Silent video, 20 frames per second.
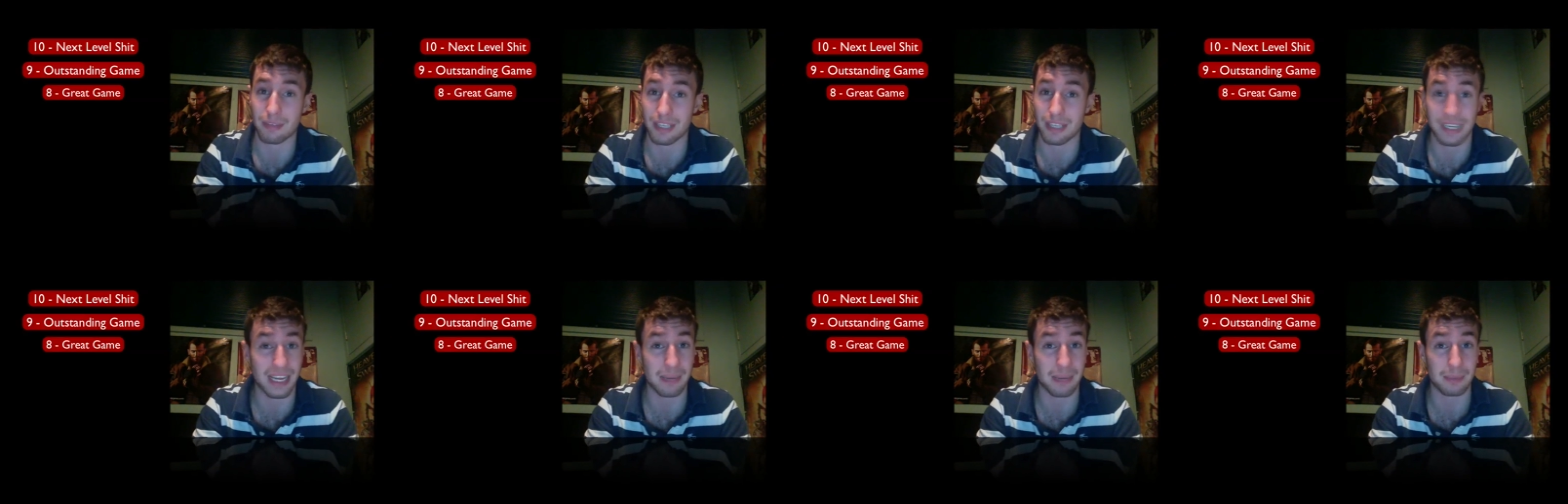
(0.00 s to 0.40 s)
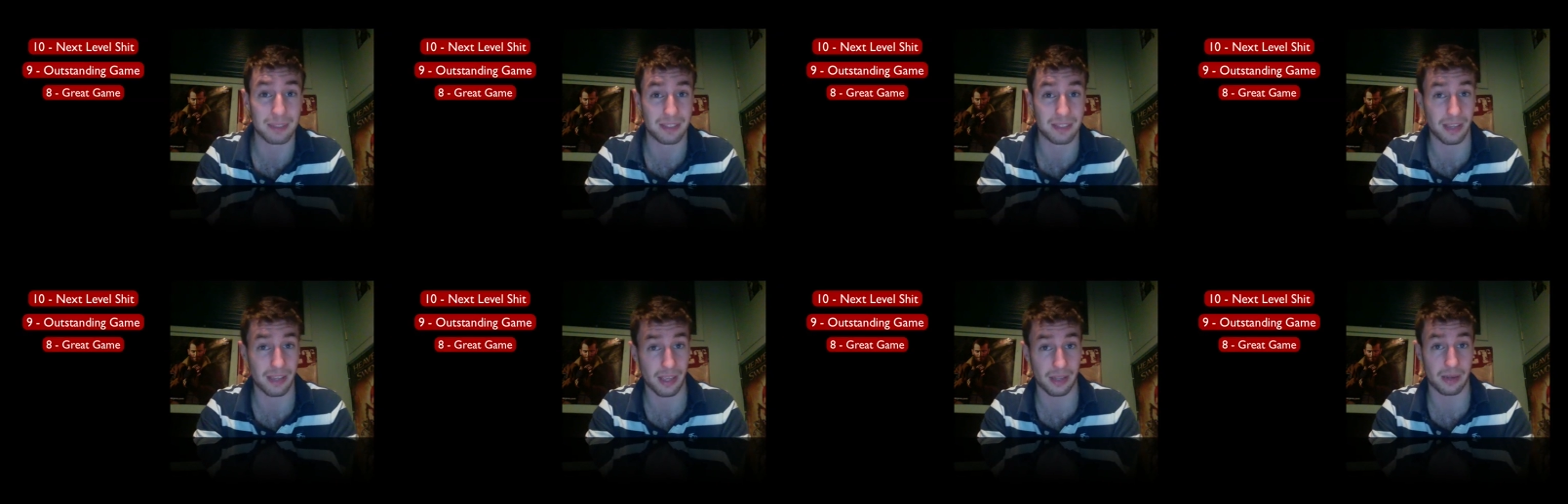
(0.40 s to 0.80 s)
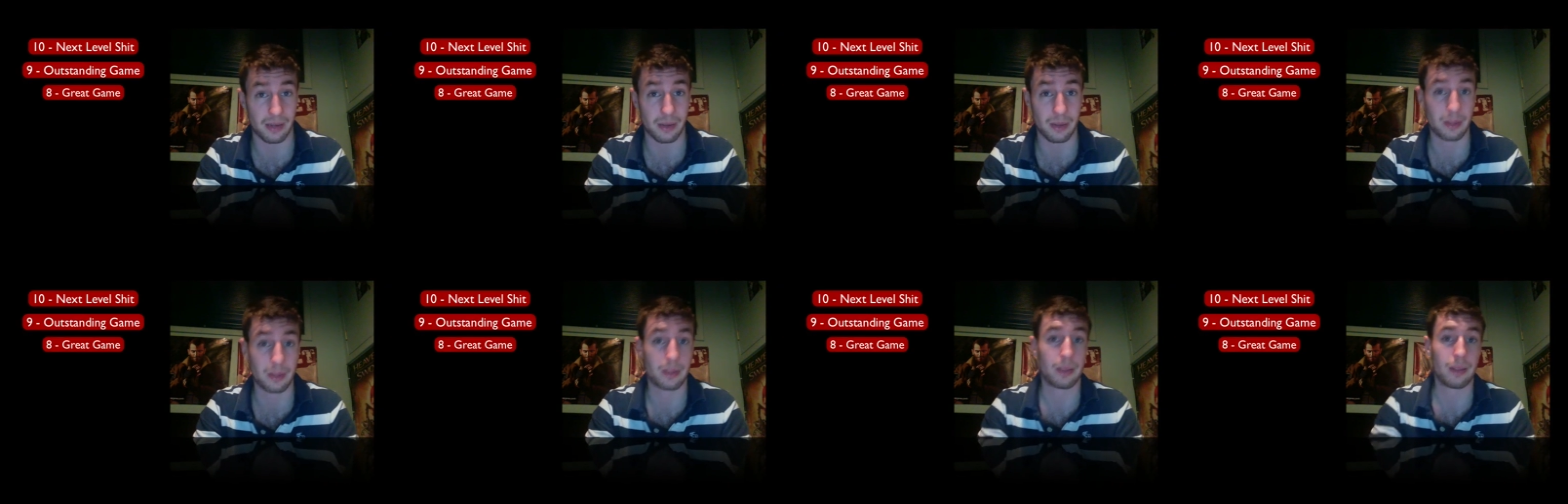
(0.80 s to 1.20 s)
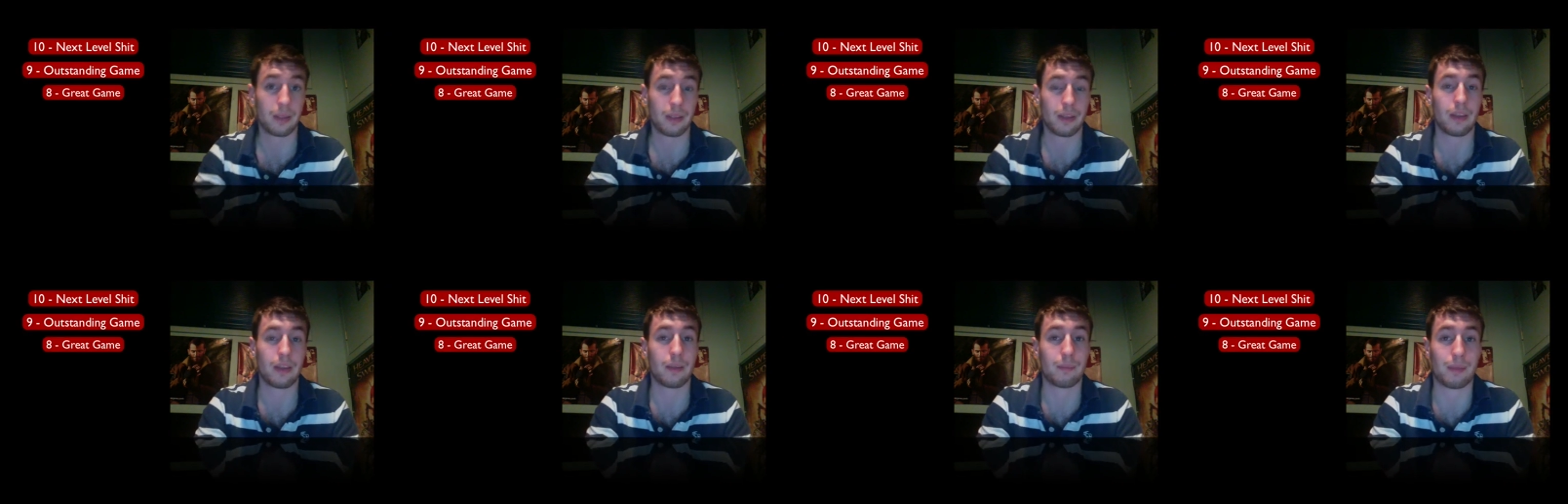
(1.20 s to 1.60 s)
a game a 10.
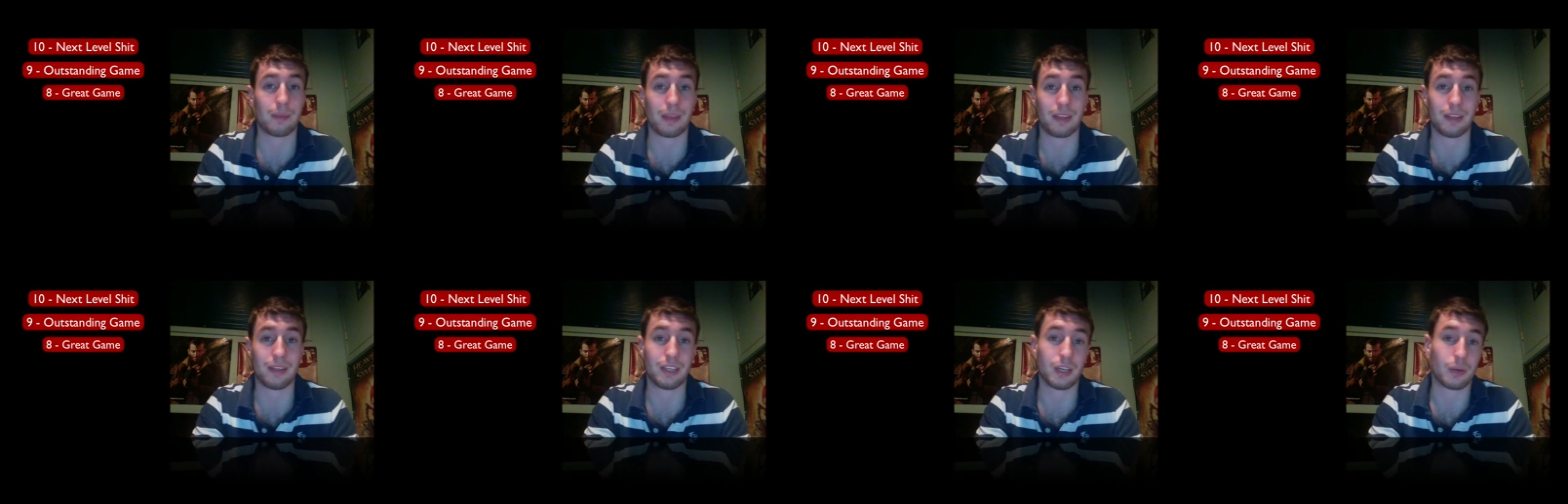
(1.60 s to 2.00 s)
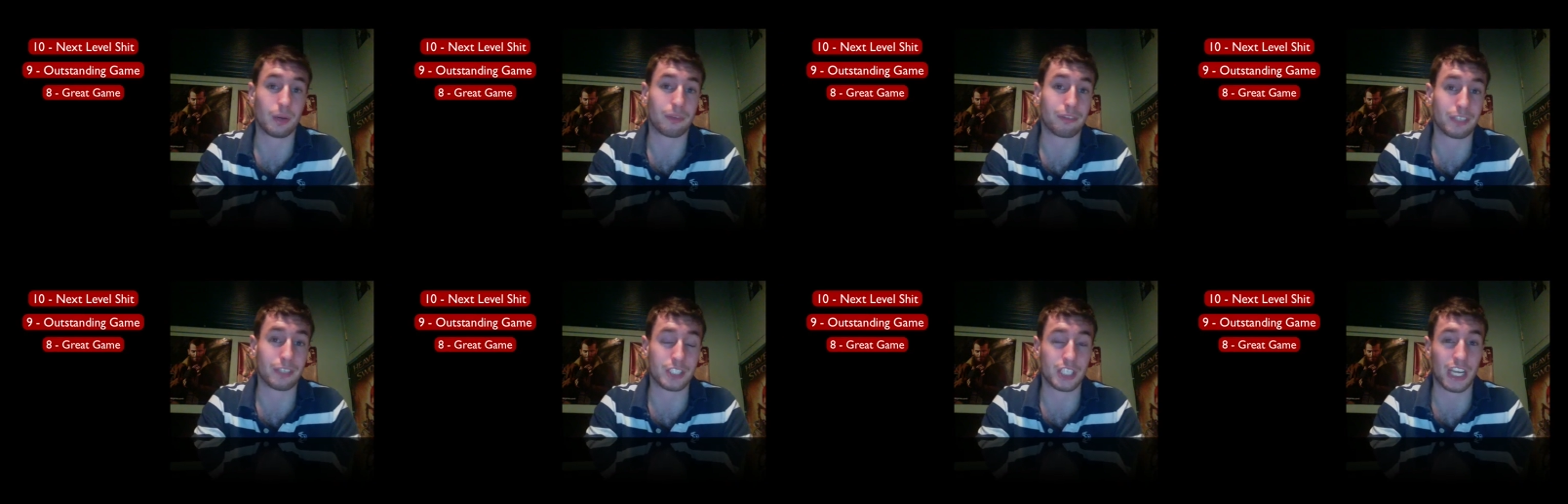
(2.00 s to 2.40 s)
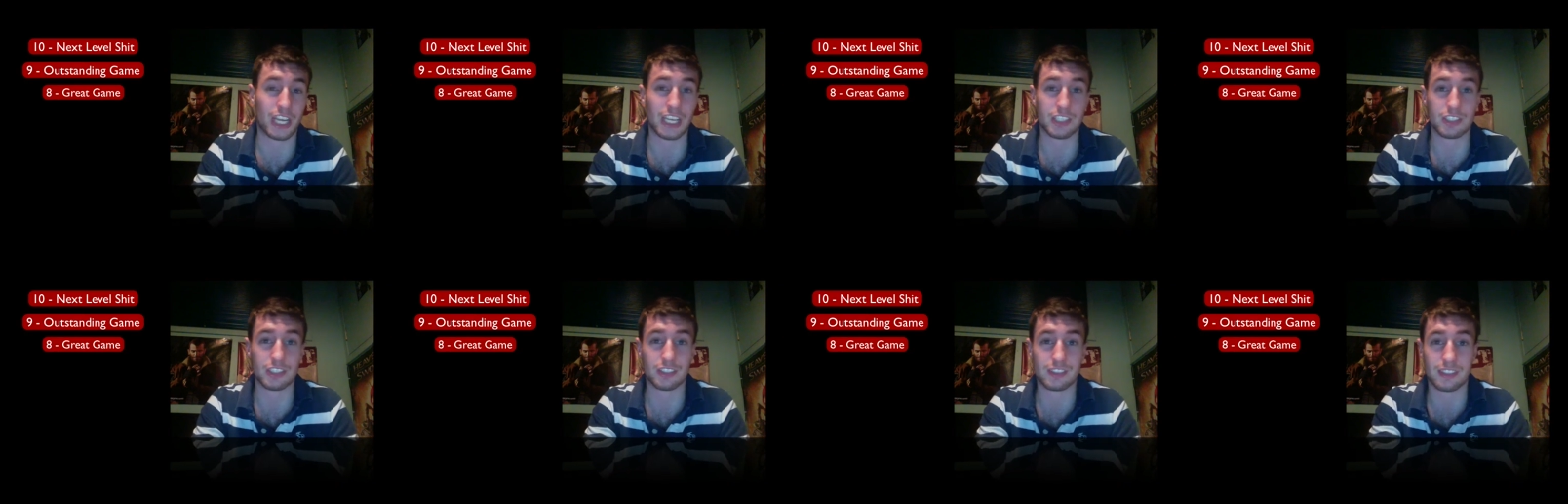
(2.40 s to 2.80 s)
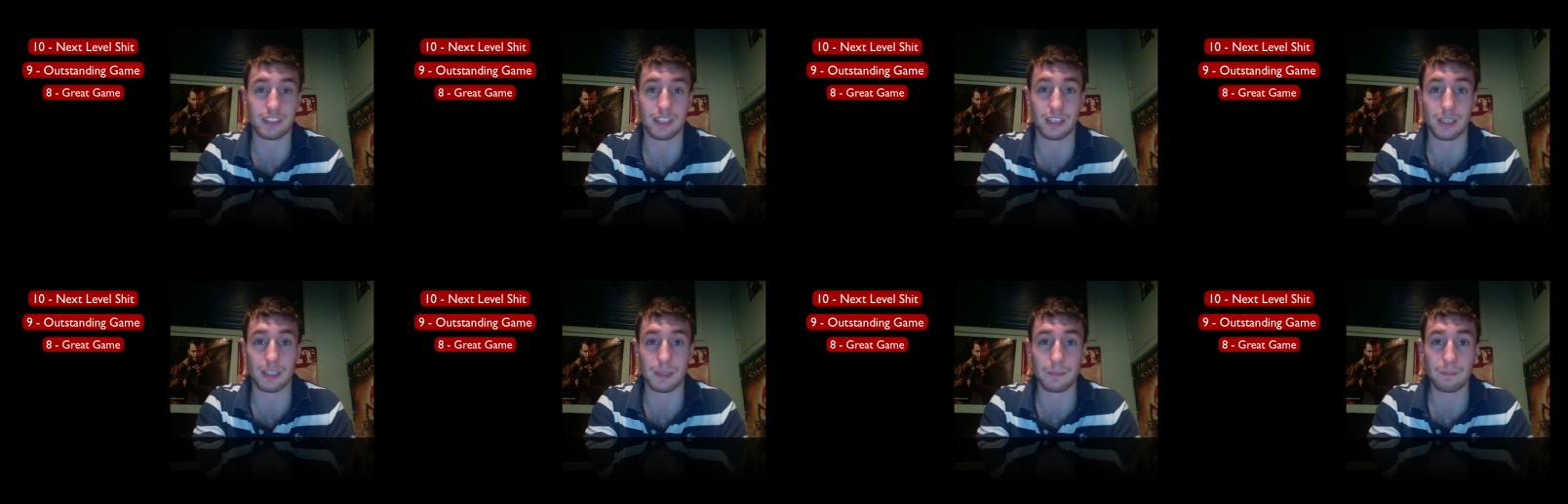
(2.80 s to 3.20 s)
If it changes
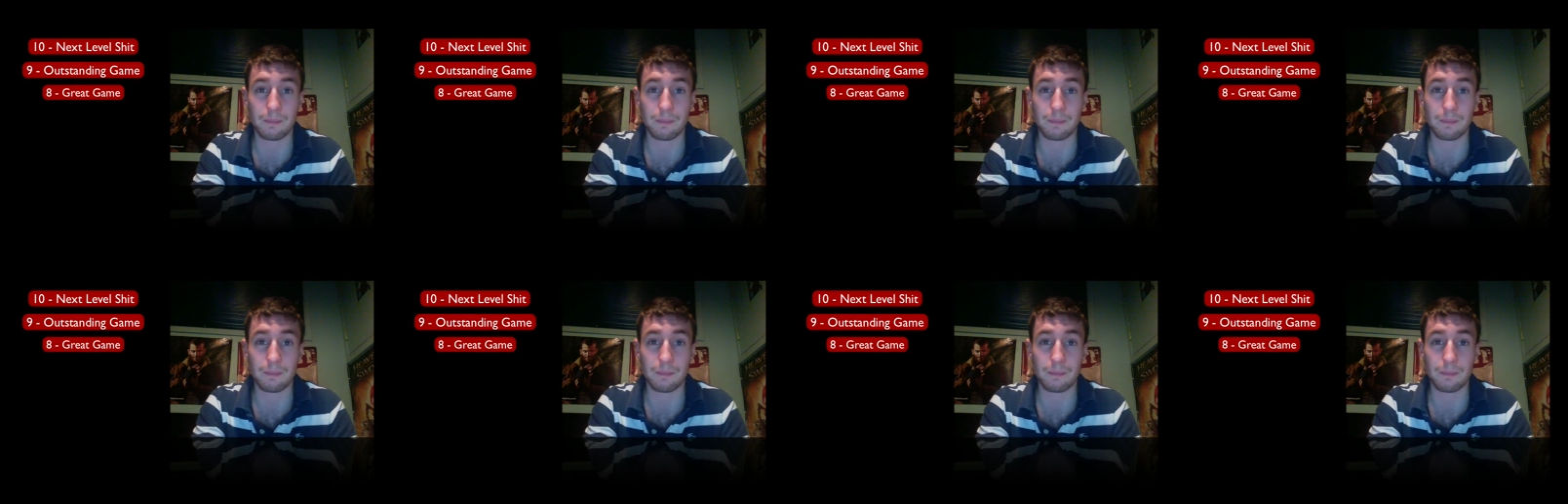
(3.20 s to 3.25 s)
the